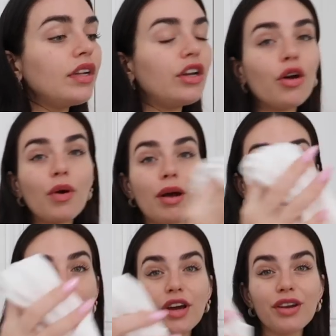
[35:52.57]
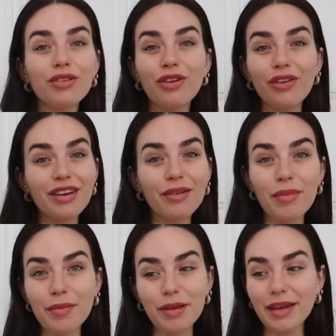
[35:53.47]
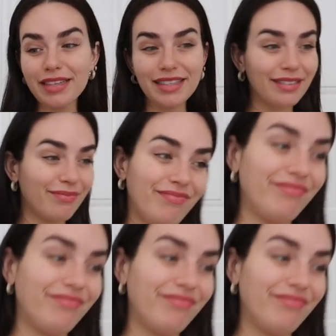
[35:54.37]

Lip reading: You know what? I might try it all on and it might be amazing.